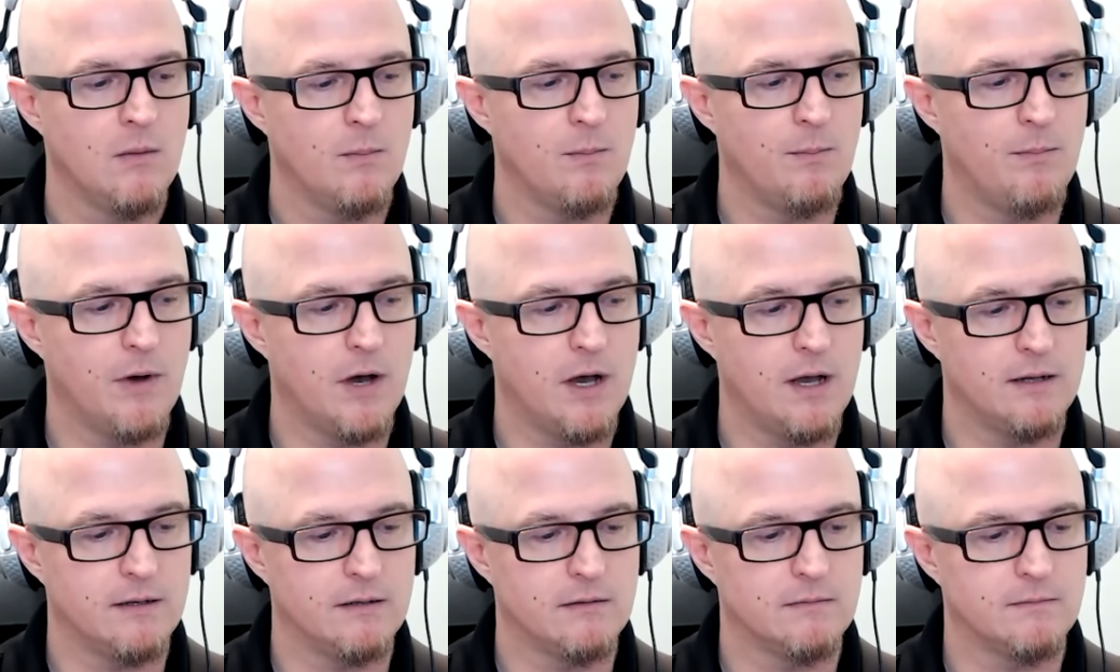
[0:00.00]

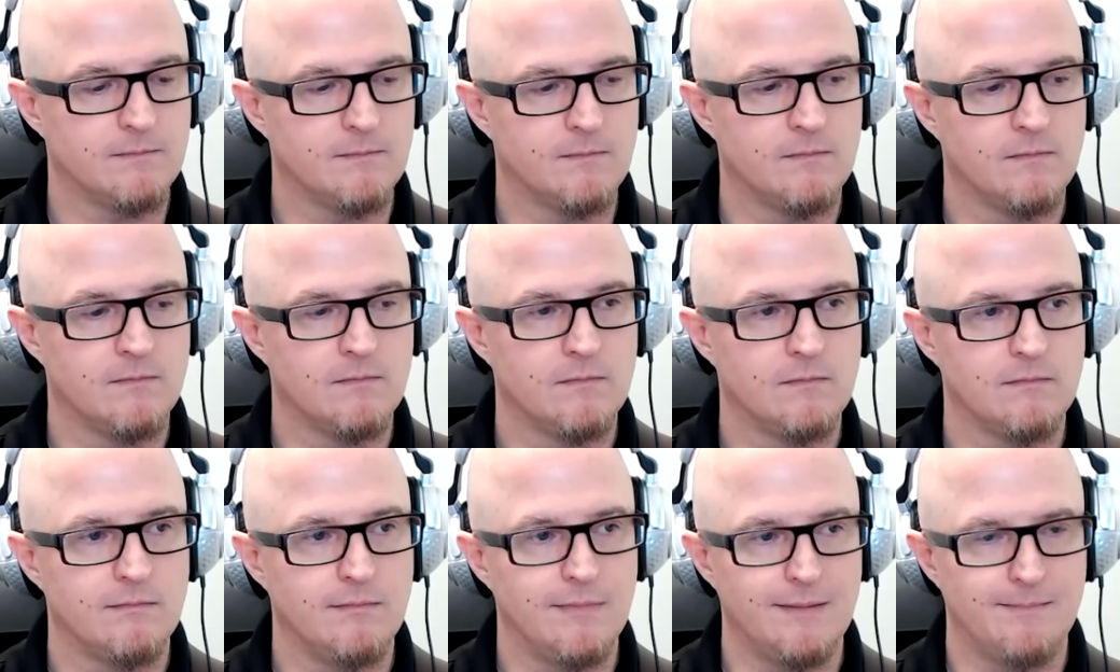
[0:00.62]
but
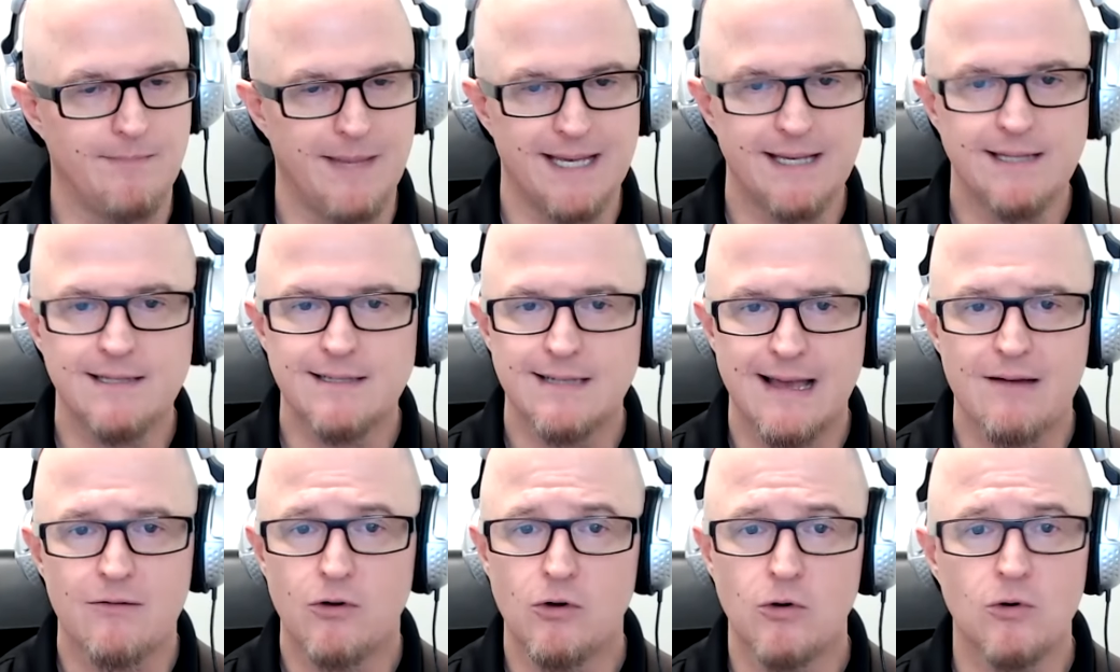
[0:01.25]
make it
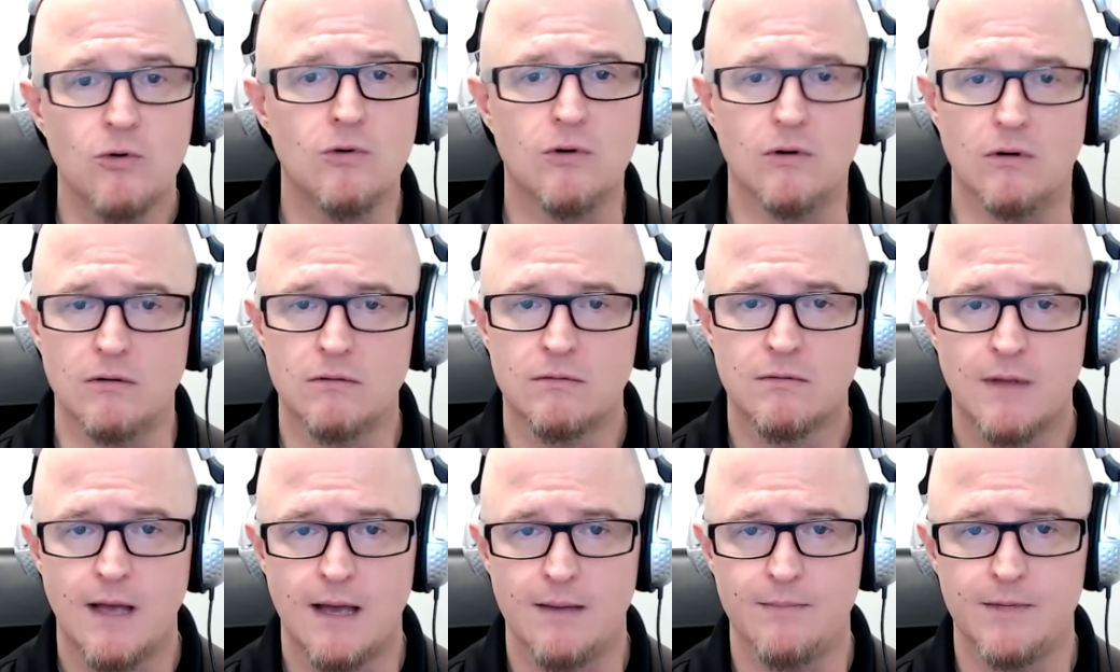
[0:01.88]
sound cool.
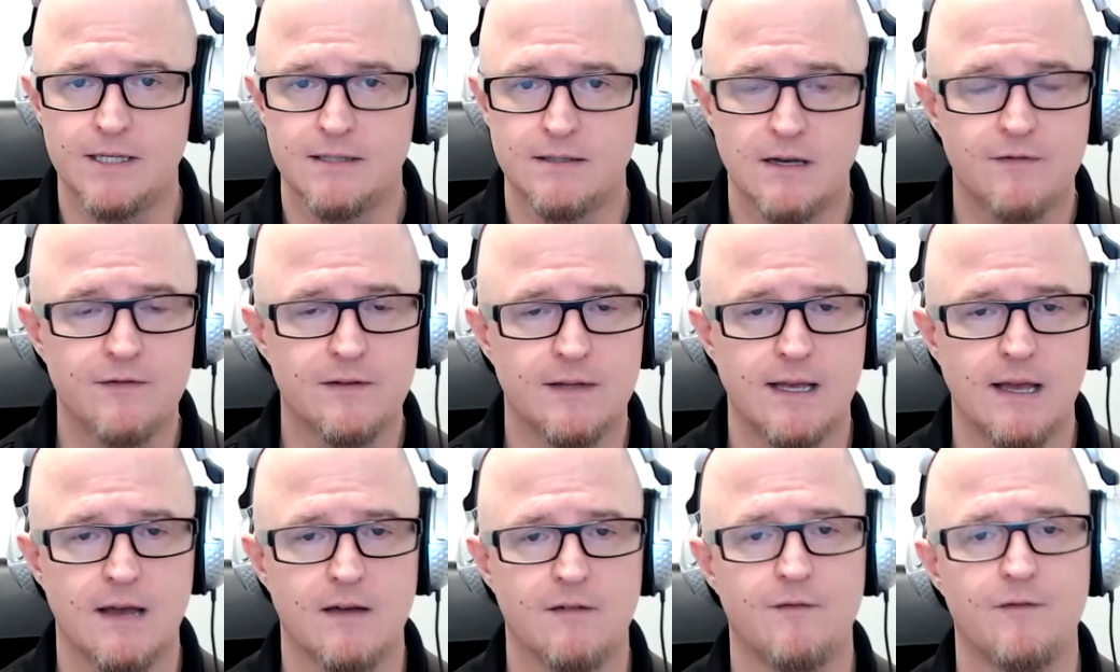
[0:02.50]
I mean,
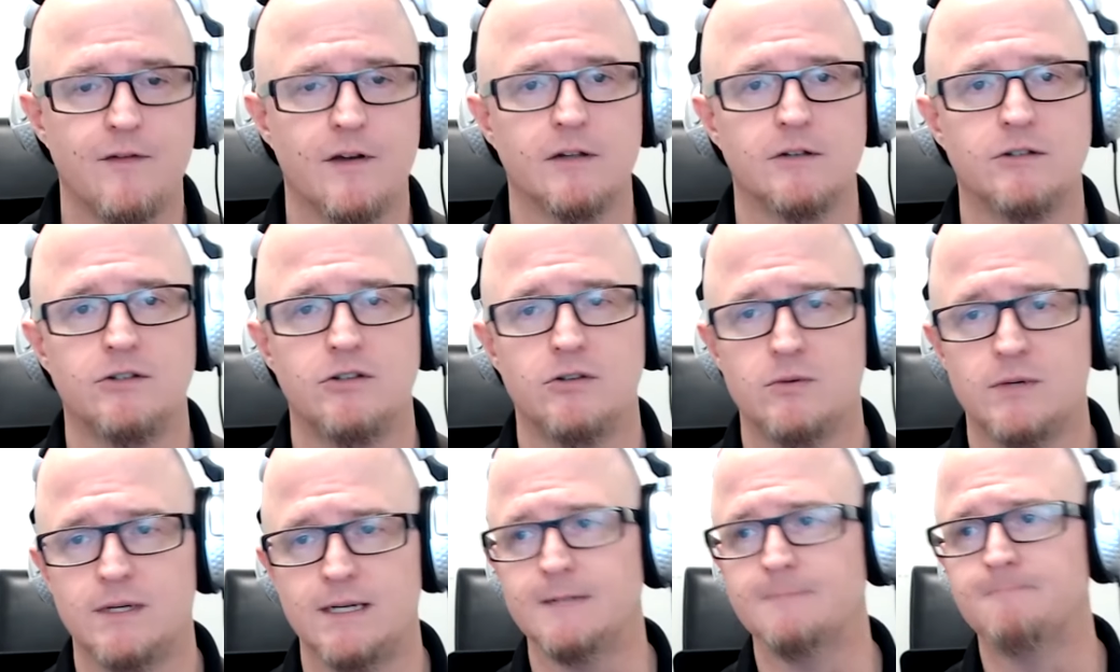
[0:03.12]
definitely have fun
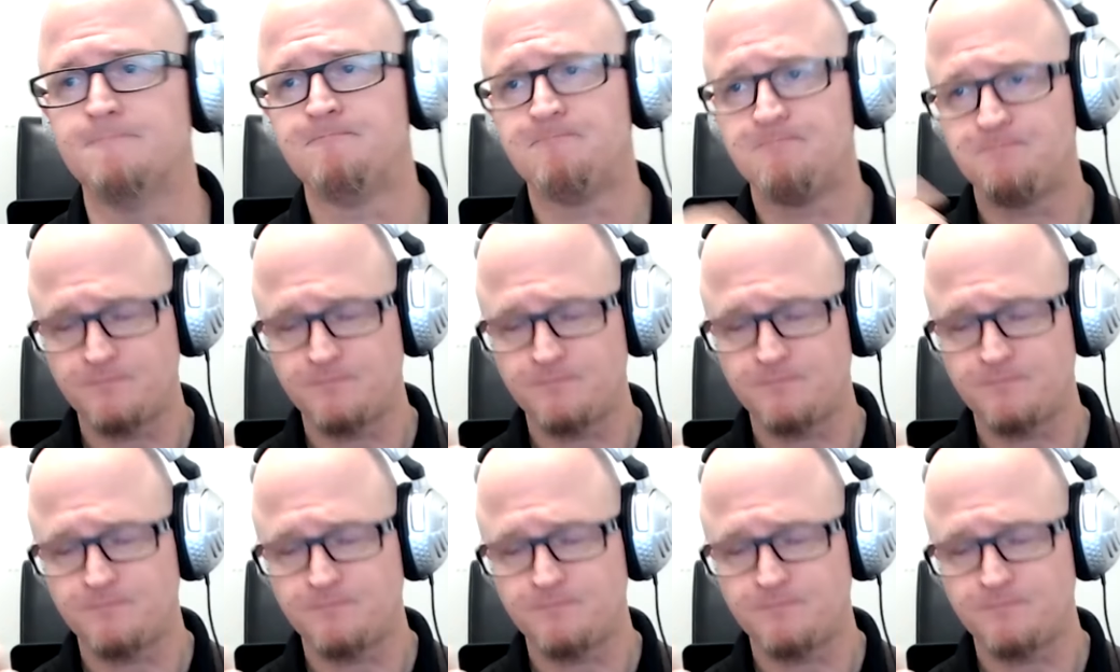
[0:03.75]
doing it.